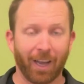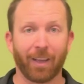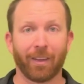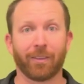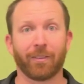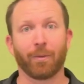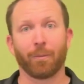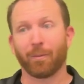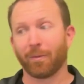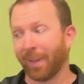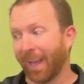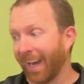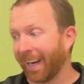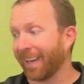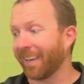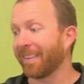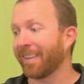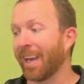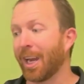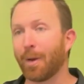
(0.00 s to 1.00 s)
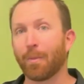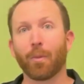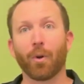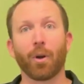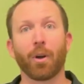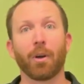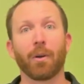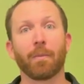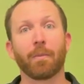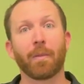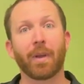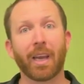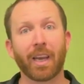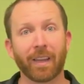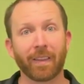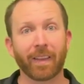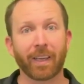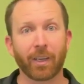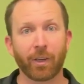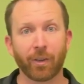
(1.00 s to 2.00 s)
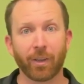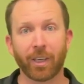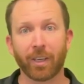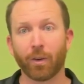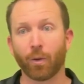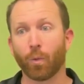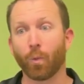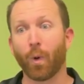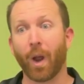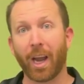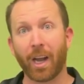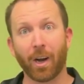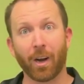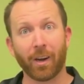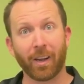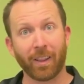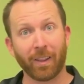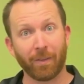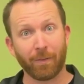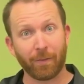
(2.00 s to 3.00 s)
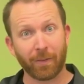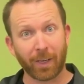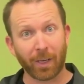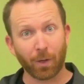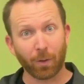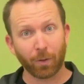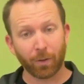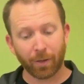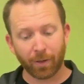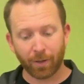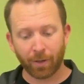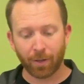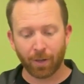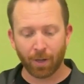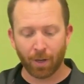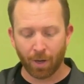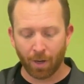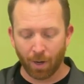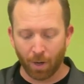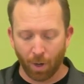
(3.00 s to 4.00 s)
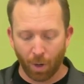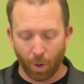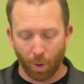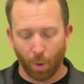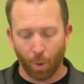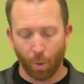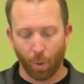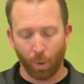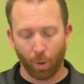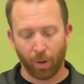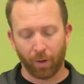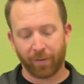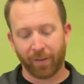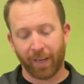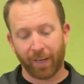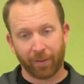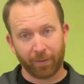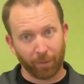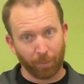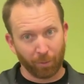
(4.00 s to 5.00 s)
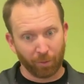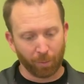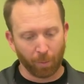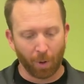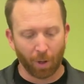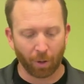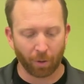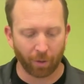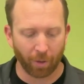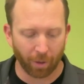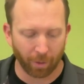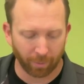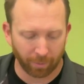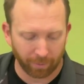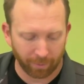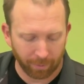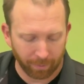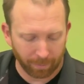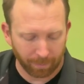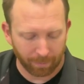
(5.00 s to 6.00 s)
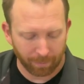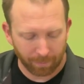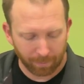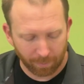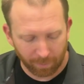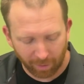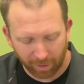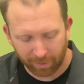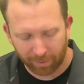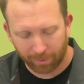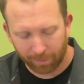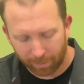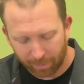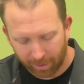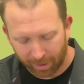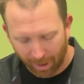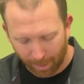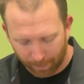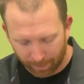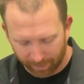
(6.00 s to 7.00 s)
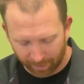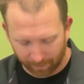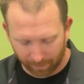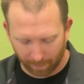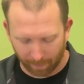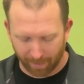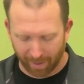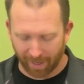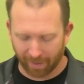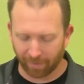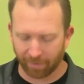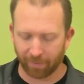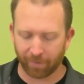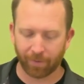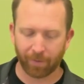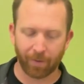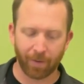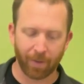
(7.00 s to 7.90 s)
some flagging tape or anything you need to write on in the field, or take some smaller notes. Just a couple different pens.